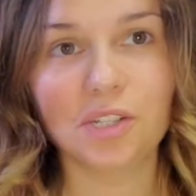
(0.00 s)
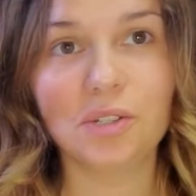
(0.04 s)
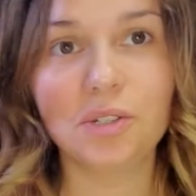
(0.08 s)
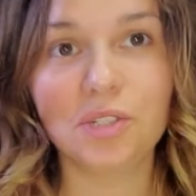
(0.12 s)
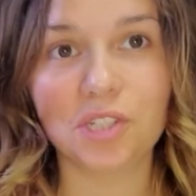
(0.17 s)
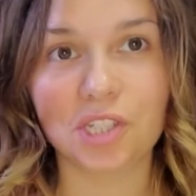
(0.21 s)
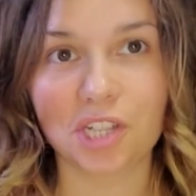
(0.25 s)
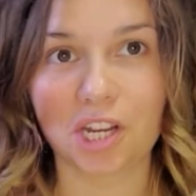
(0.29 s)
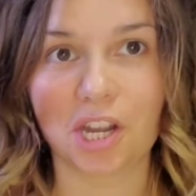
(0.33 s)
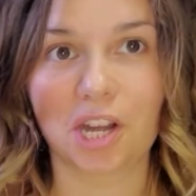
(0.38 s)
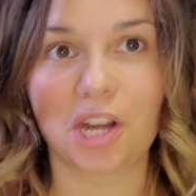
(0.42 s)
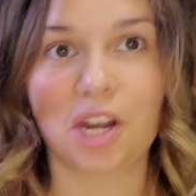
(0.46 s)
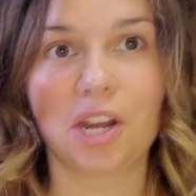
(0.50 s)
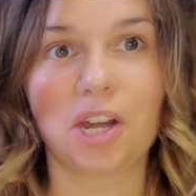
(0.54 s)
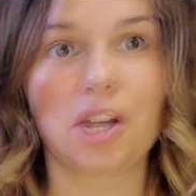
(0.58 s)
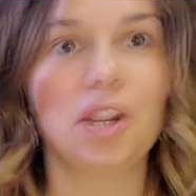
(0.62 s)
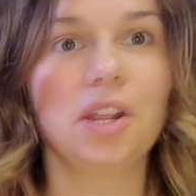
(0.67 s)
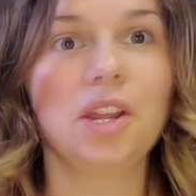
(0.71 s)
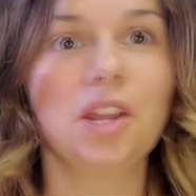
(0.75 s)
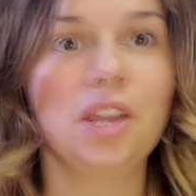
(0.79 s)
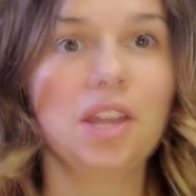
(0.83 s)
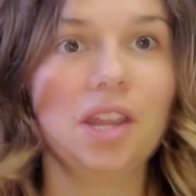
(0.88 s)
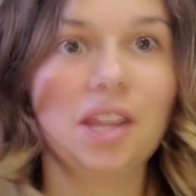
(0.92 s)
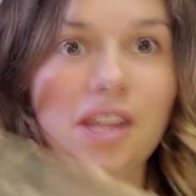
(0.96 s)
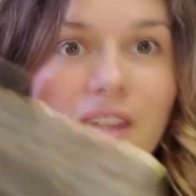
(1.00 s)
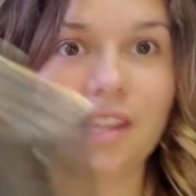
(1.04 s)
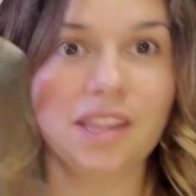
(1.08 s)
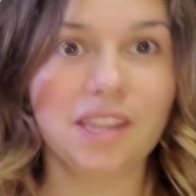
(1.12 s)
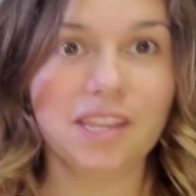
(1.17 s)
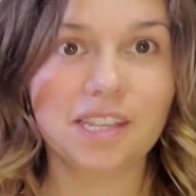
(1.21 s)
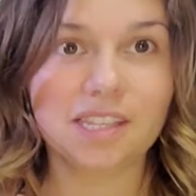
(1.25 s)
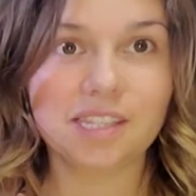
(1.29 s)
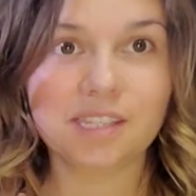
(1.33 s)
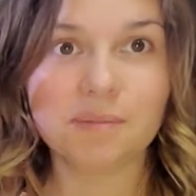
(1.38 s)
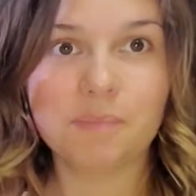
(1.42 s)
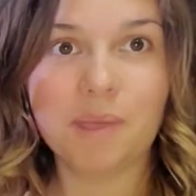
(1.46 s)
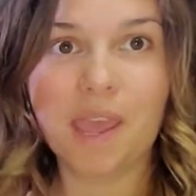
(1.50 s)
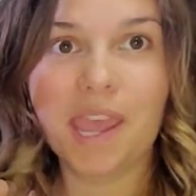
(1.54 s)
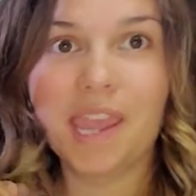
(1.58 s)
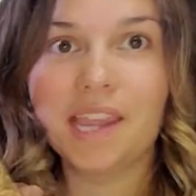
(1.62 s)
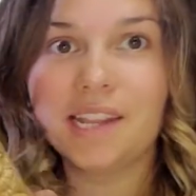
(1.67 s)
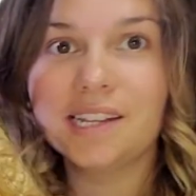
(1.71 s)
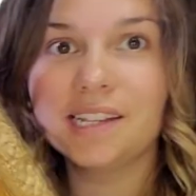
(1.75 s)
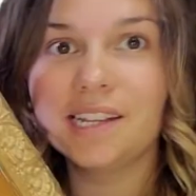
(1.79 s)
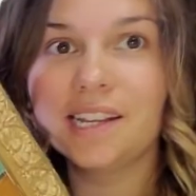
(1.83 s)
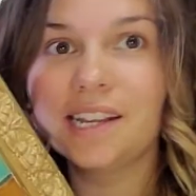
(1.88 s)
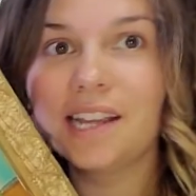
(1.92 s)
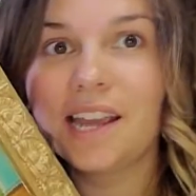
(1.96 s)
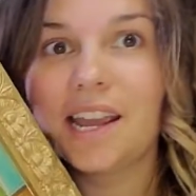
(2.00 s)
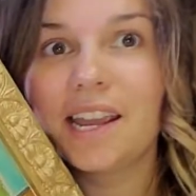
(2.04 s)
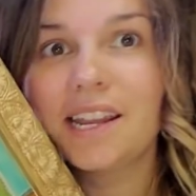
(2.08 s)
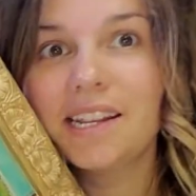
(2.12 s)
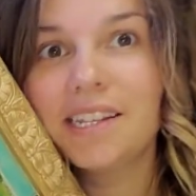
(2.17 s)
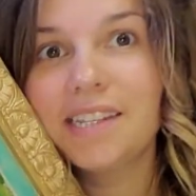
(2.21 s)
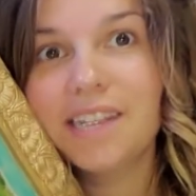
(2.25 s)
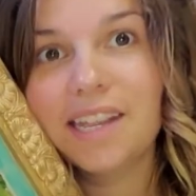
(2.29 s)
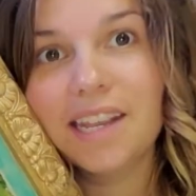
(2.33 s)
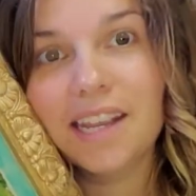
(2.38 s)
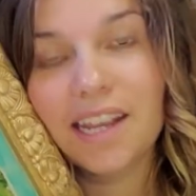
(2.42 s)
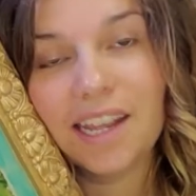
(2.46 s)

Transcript: share this painting I did.